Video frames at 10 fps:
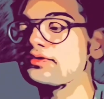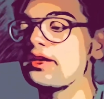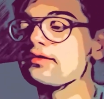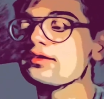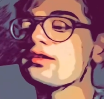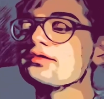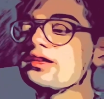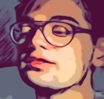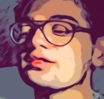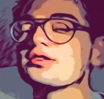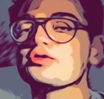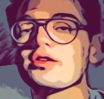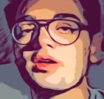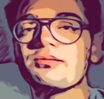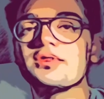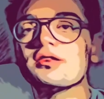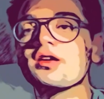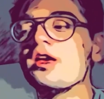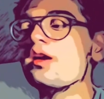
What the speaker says: and then they start to adopt it.